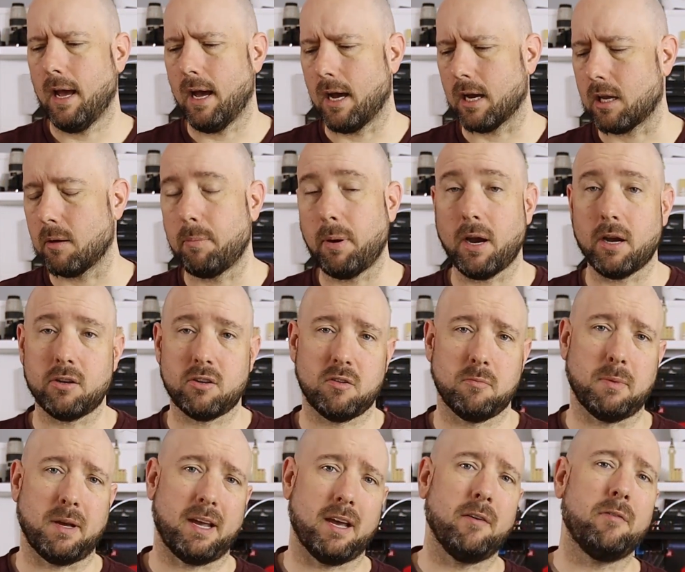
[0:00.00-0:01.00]
Uh, compared
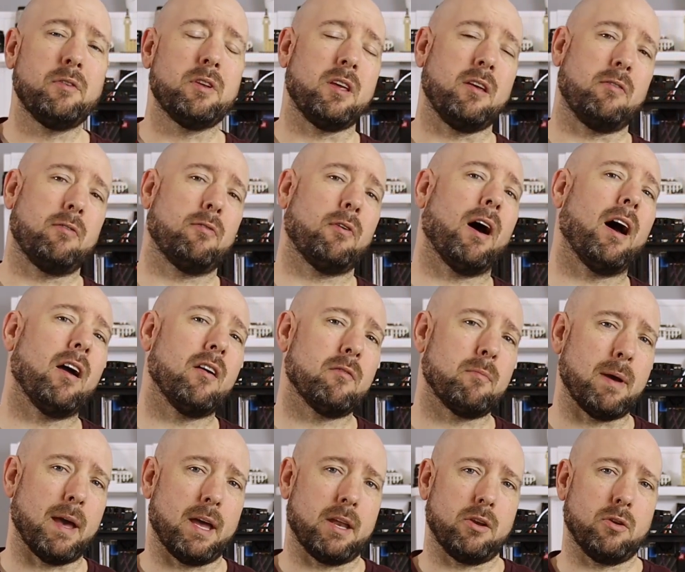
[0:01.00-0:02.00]
to my
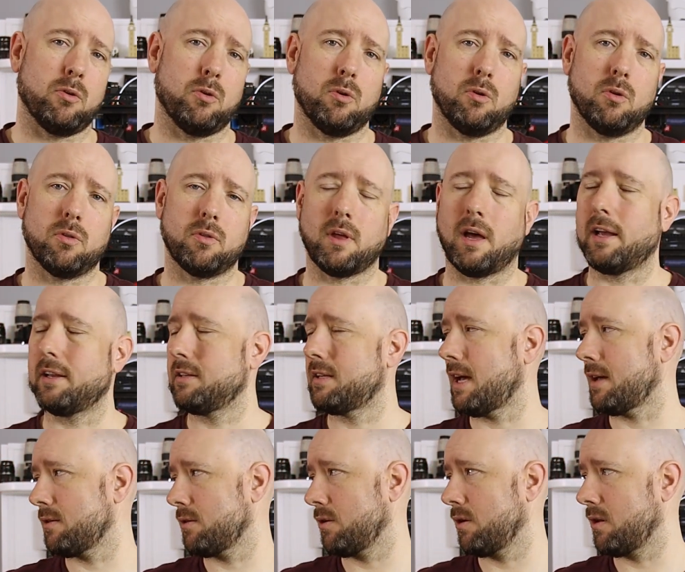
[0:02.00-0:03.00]
FT5 manual, I
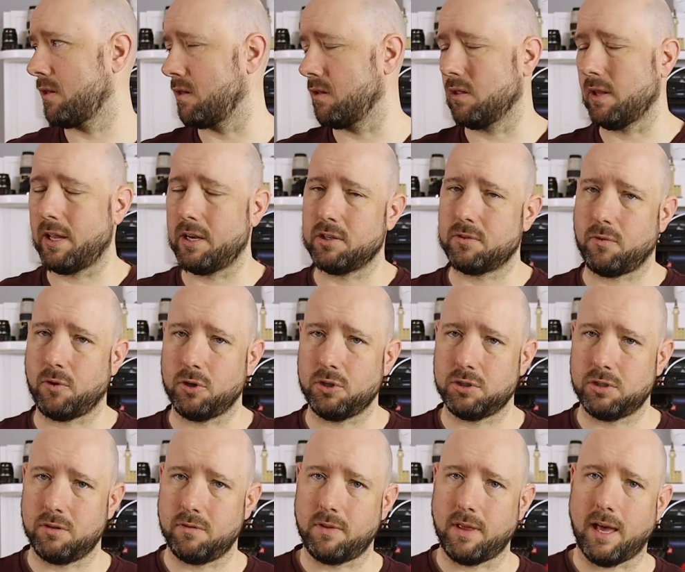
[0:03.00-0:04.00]
downloaded the latest
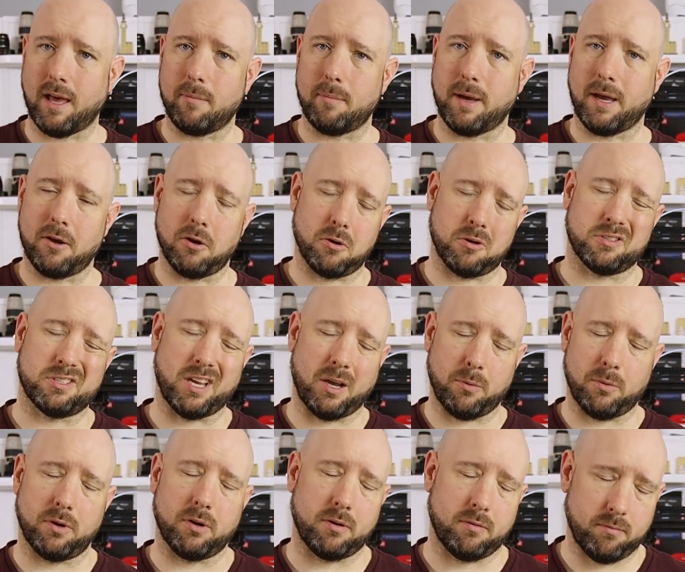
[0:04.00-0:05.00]
version of that manual because
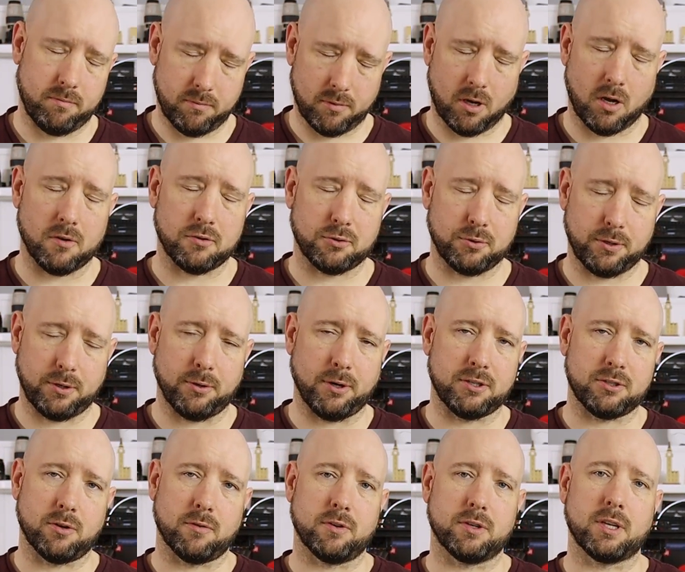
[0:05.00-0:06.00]
that one also
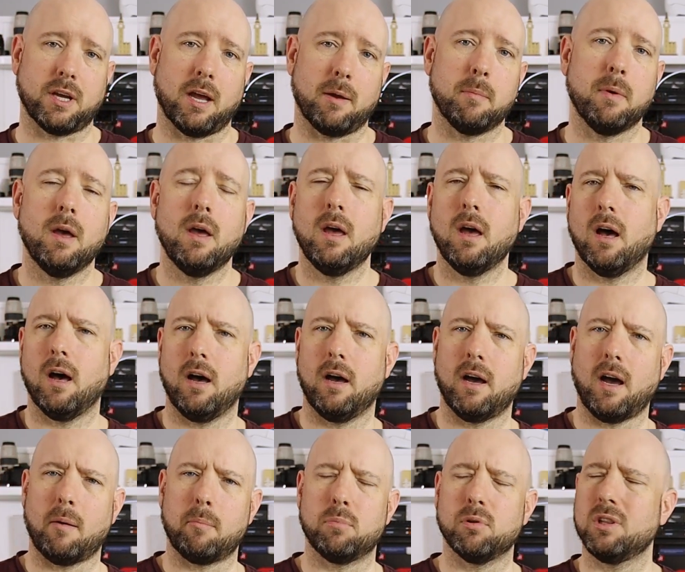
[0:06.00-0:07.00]
iterates over time. Uh,
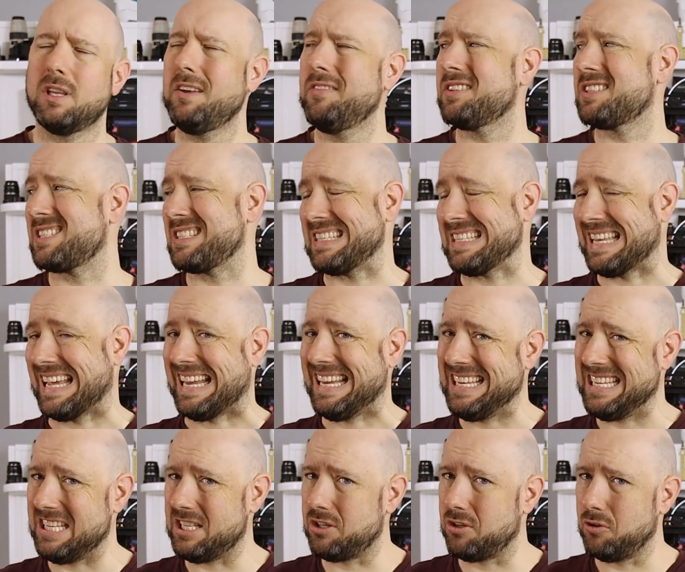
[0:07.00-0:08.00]
I believe it's
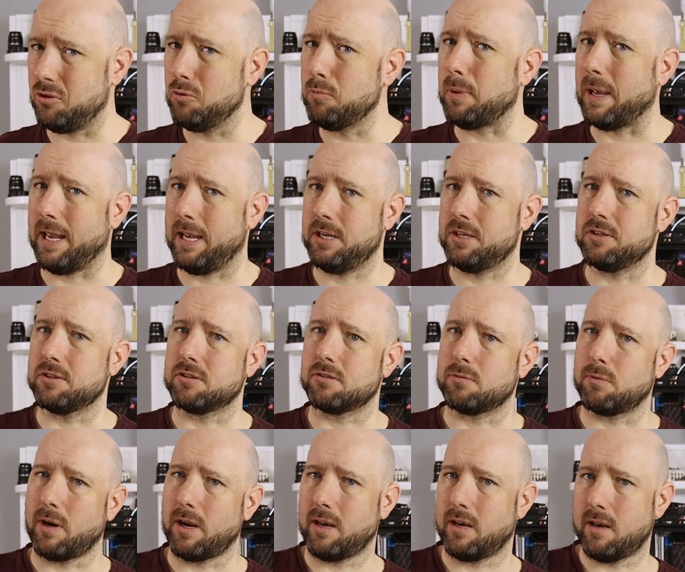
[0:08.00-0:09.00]
92
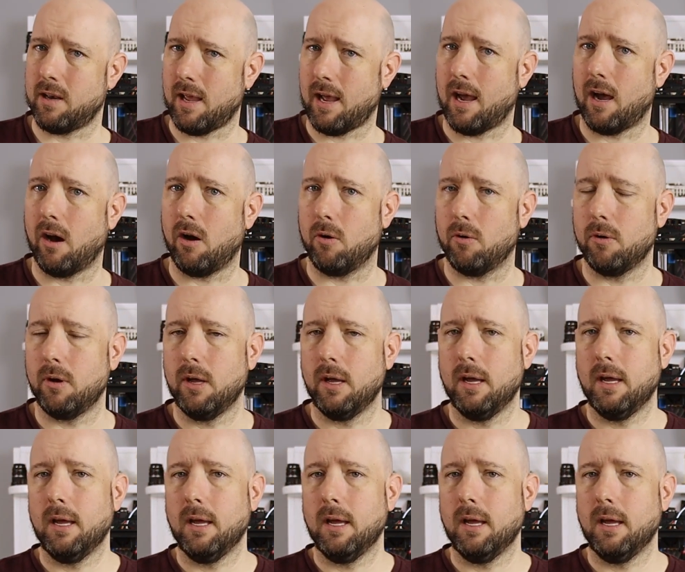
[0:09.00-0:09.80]
pages right now.